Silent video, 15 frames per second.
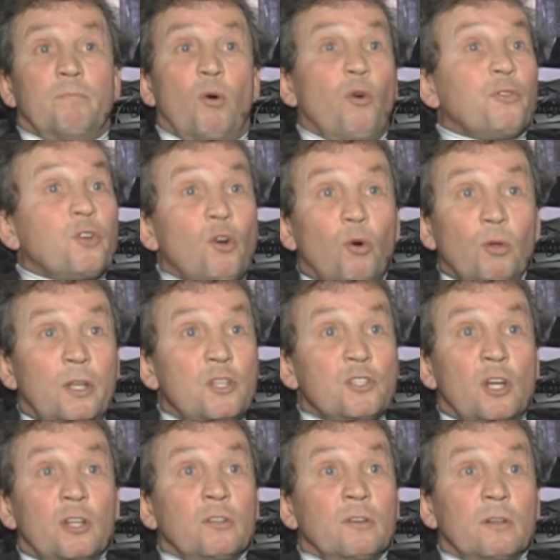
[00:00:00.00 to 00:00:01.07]
Both goalies
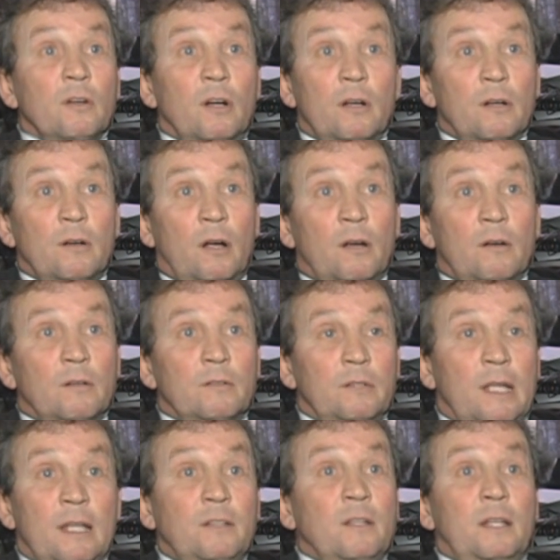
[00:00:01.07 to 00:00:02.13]
are
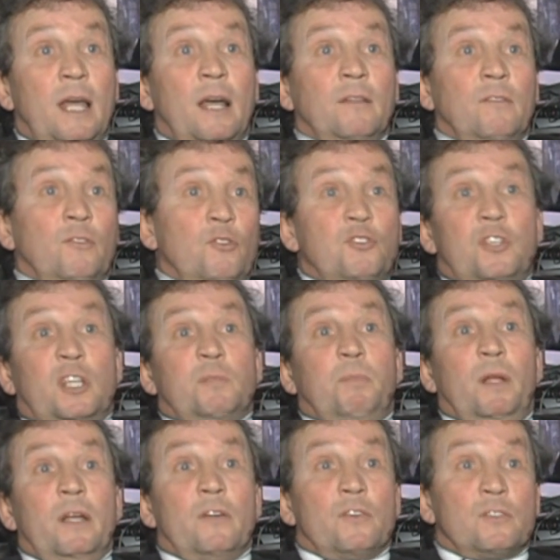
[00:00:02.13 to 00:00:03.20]
in the net. There's 6
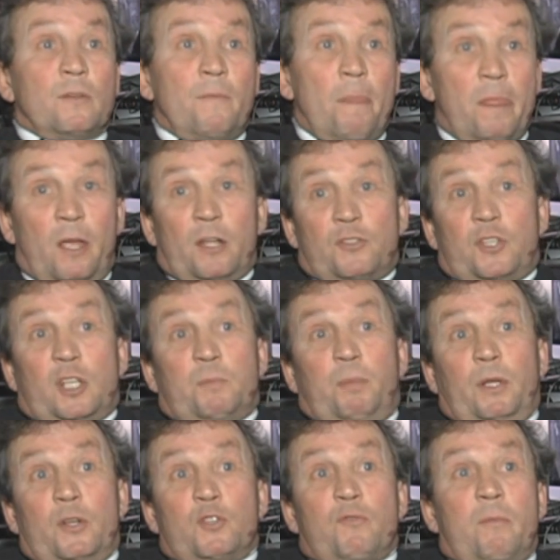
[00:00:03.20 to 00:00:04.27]
players. You got 6
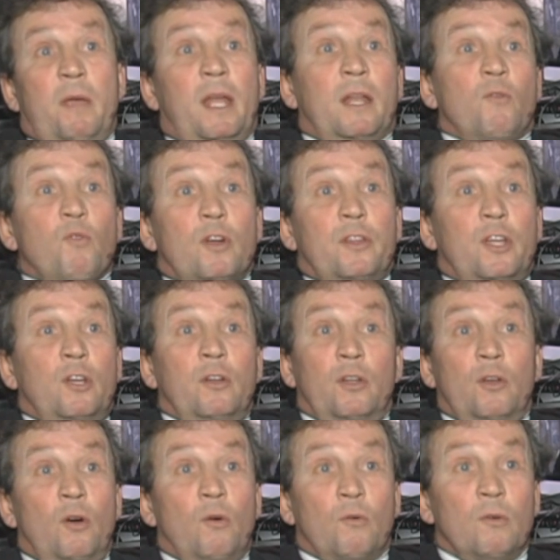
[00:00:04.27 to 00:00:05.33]
players remaining. Where are they going
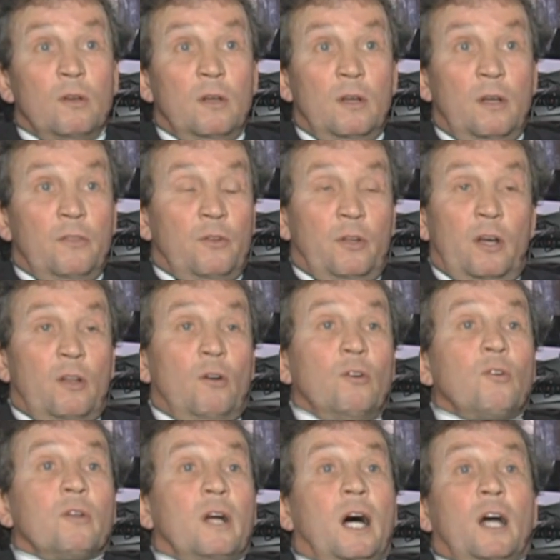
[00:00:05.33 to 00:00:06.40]
to go? They're not all
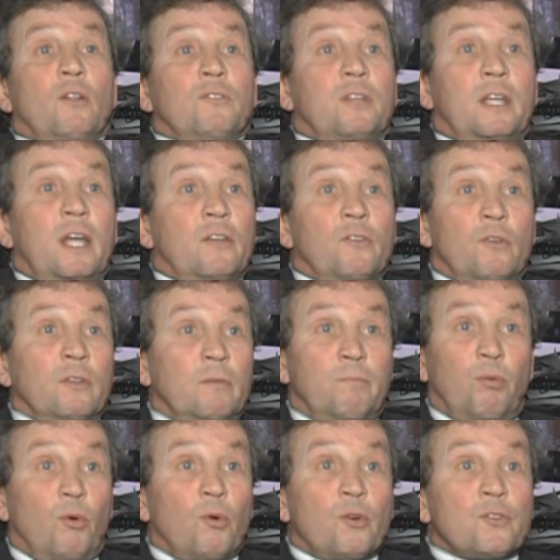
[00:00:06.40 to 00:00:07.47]
going to huddle together on the
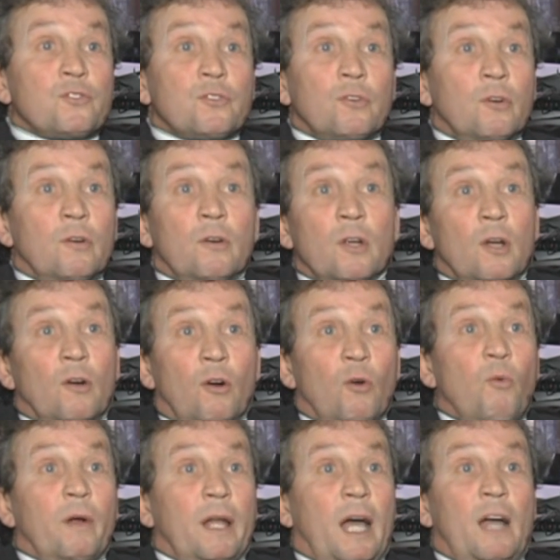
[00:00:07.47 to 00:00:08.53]
boards or
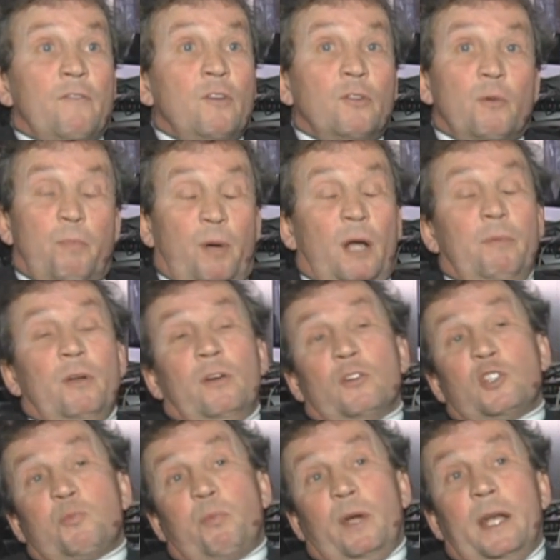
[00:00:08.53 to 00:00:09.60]
what have you. They're probably going
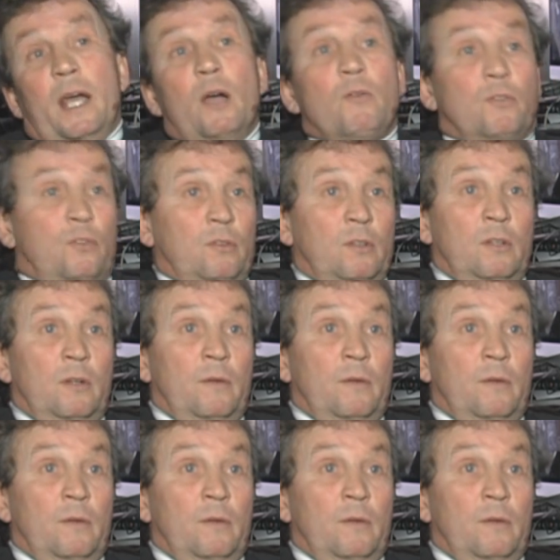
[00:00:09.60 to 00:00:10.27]
to spread out.